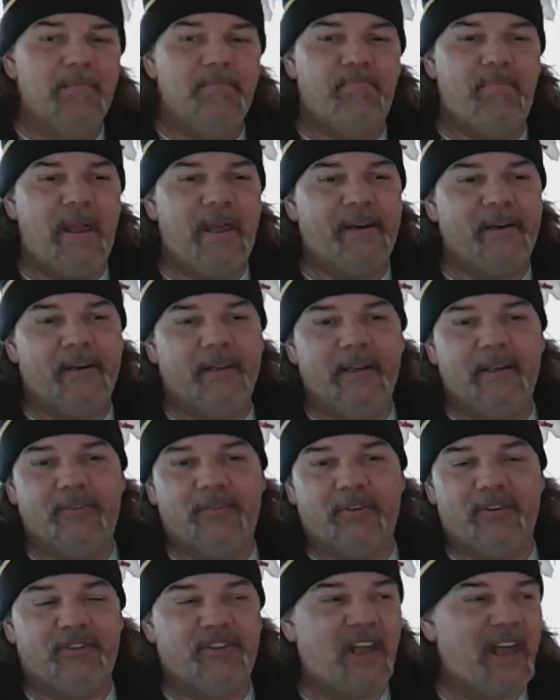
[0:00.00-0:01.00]

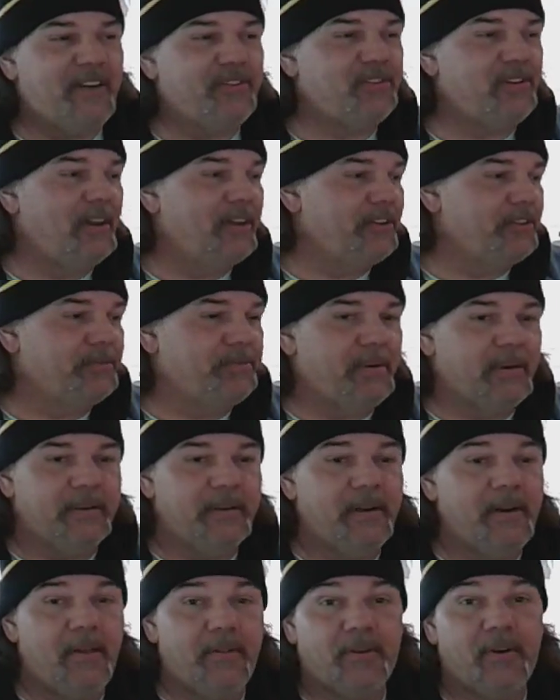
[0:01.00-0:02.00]
Bentleys and Teslas. But,
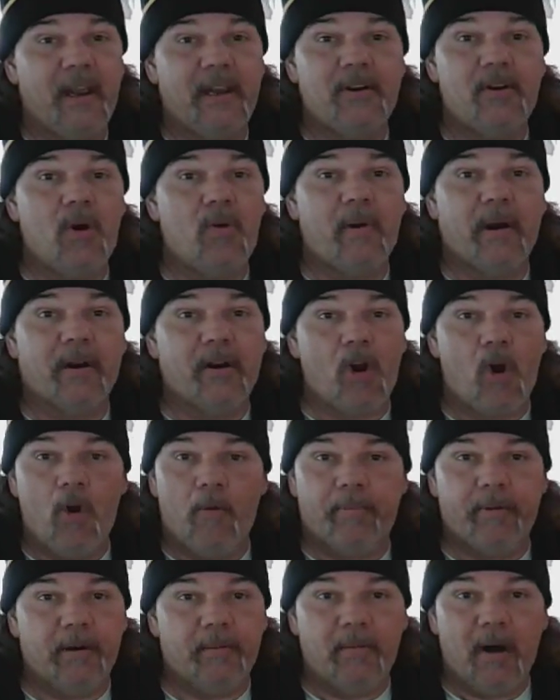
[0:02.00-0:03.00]
there ain't nowhere to
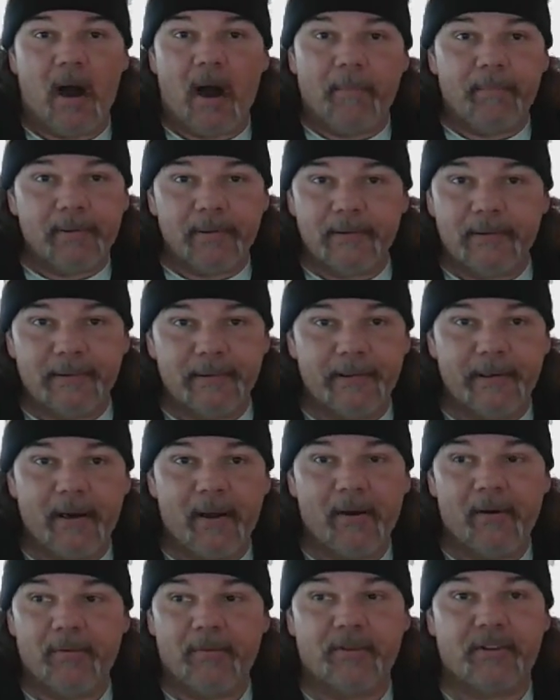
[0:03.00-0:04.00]
open them up,
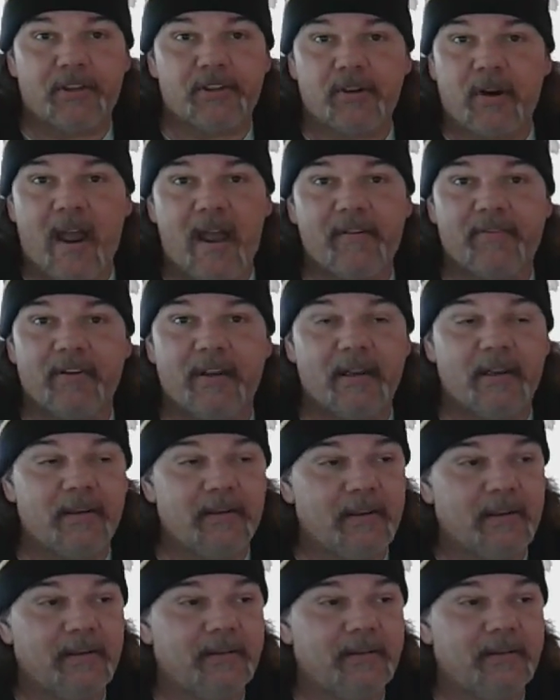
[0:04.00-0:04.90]
with the traffic.